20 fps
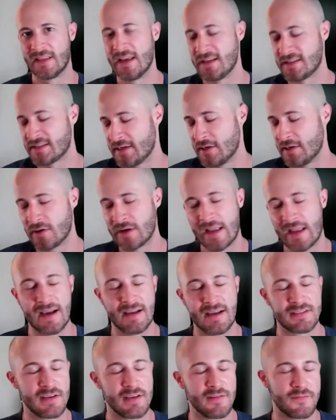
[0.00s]
Thanks, Neal.
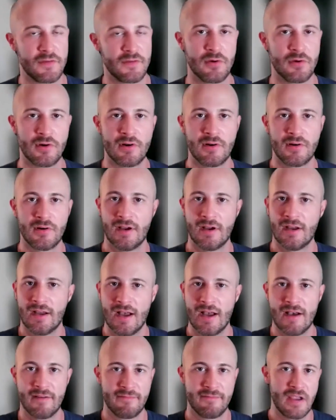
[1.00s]
Guys, if you're
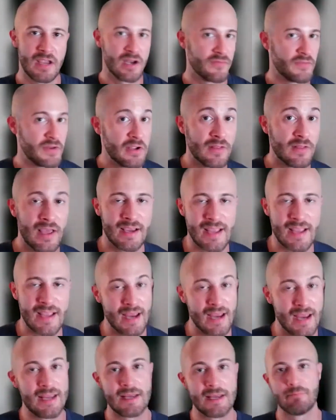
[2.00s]
a, fan of Neal like
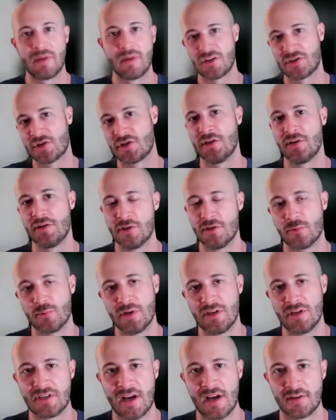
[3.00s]
I am, make sure you do
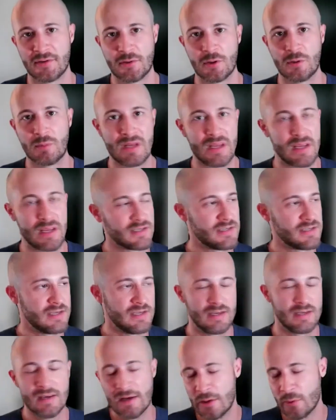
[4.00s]
reach out to him because
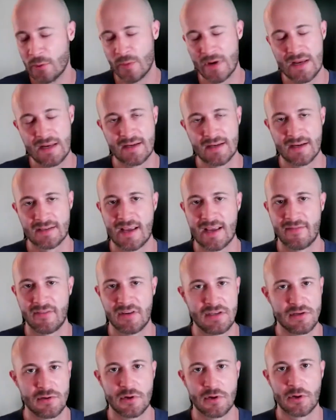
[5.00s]
he, when he does have a
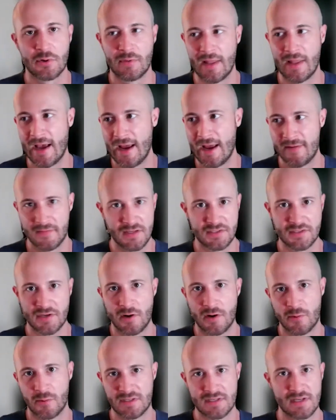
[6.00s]
deal go live, it's
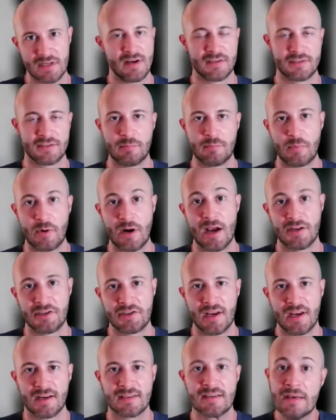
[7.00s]
always an awesome
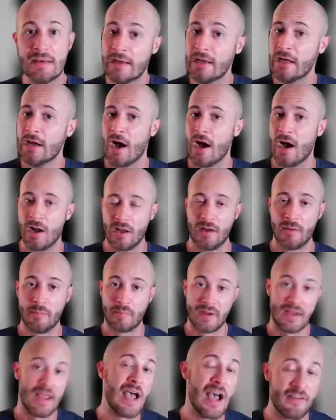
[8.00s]
project. On
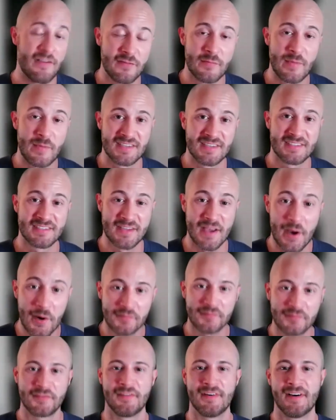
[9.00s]
behalf of
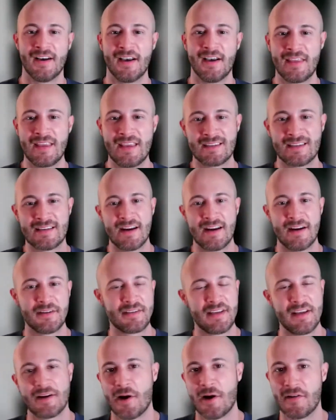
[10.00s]
myself, uh, the entire
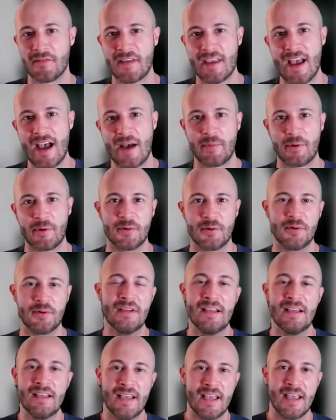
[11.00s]
Takeoff
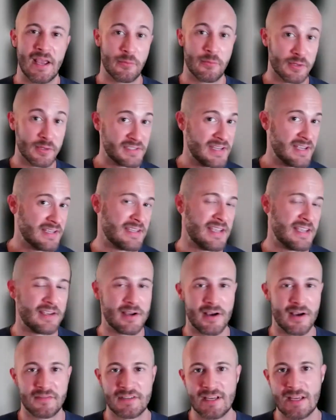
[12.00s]
Capital and Real Estate
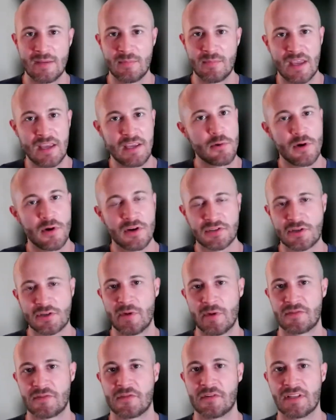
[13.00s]
Takeoff team, thank you all so
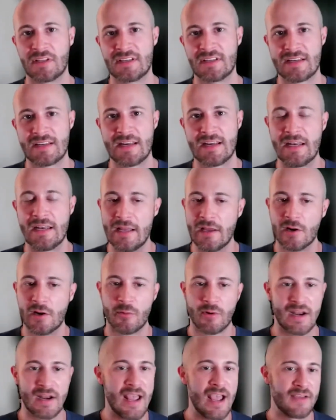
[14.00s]
much for listening. Neal,
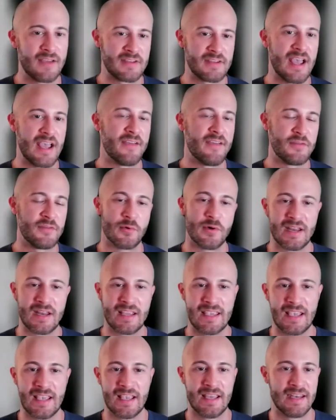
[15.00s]
we're going to have to have you on
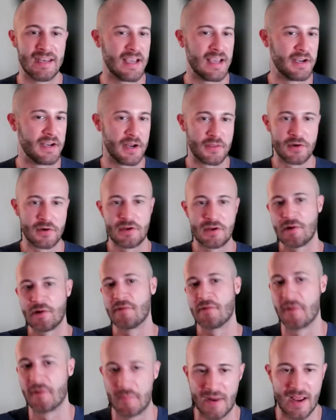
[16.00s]
again another
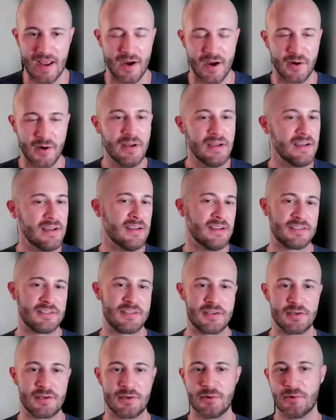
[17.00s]
year from now
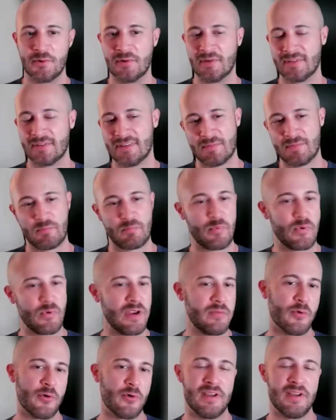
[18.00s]
to
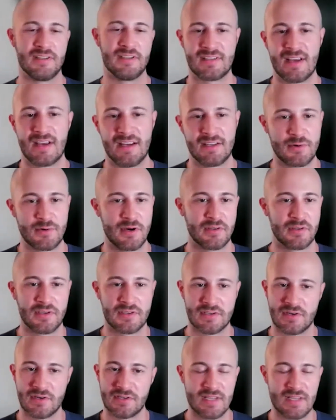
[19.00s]
bring more insight to our
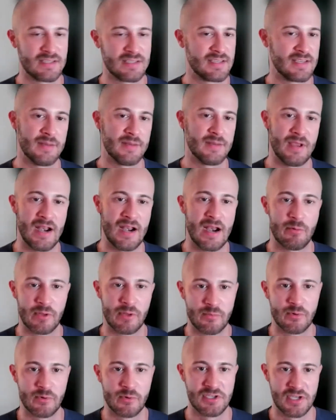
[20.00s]
listeners. Thanks again, man. I really
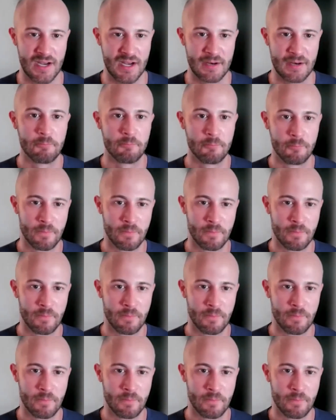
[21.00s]
appreciate it.